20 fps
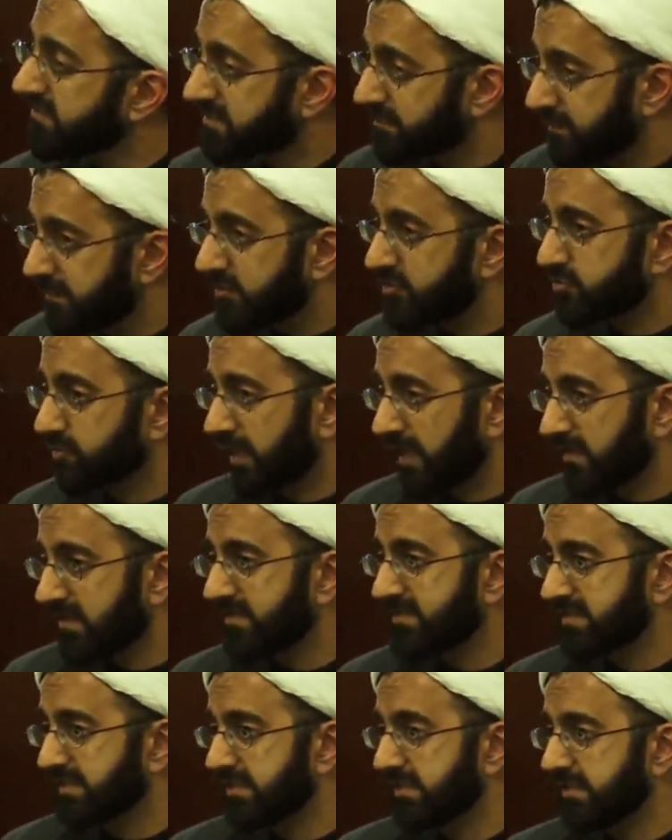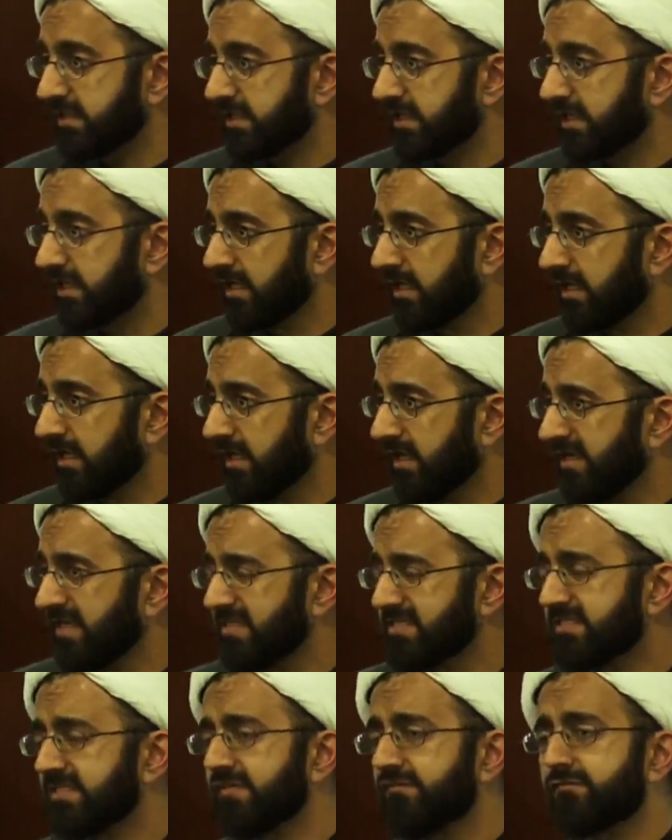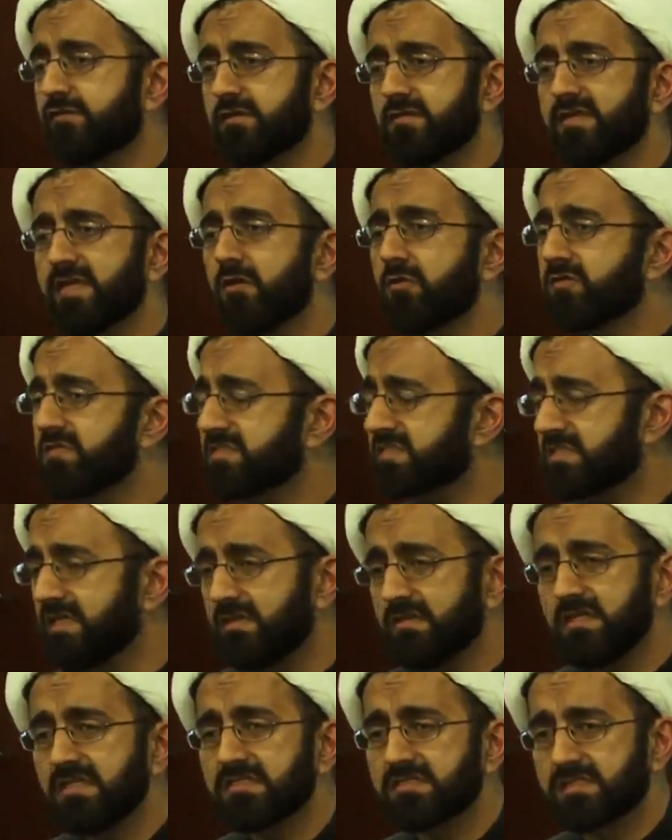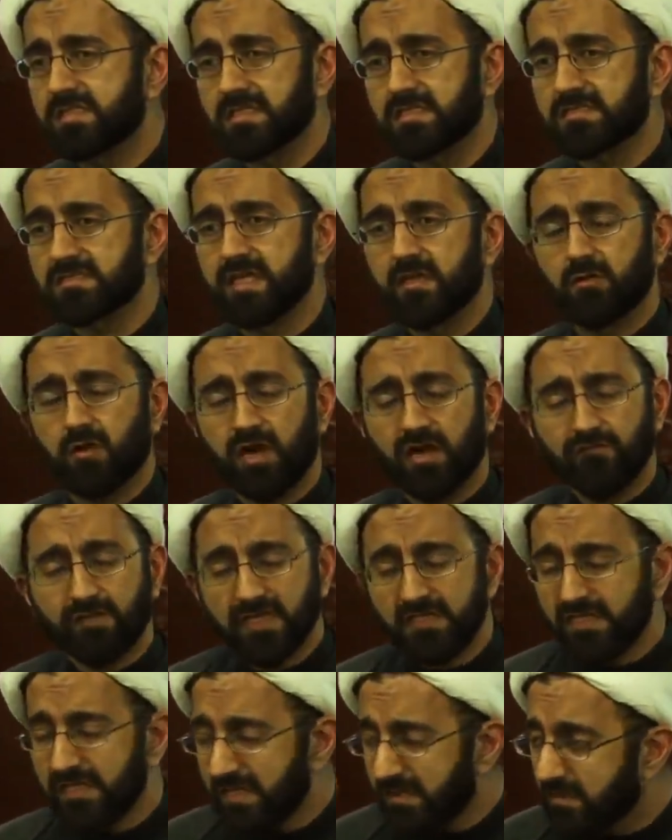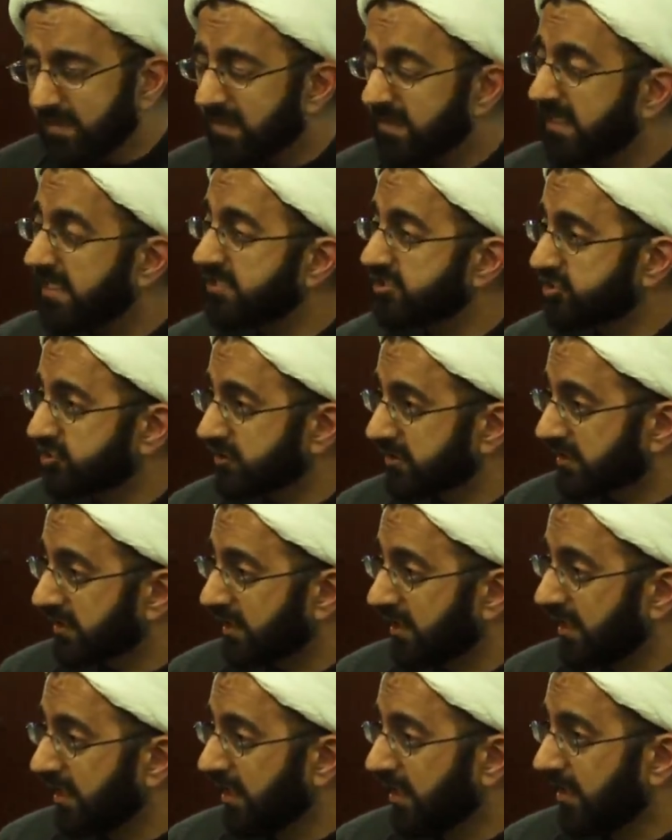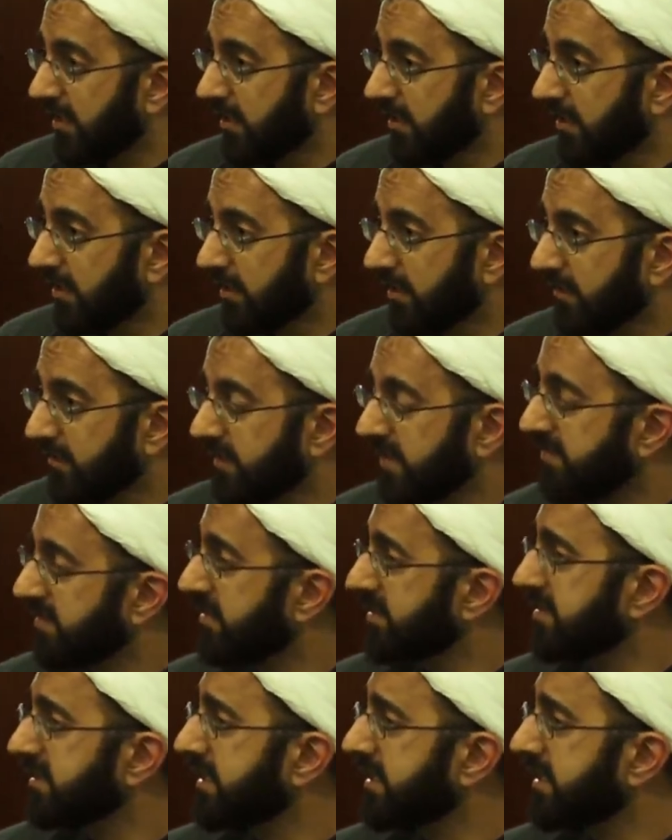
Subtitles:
of spirituality is different. They don't see these things. They don't have any inclination. They think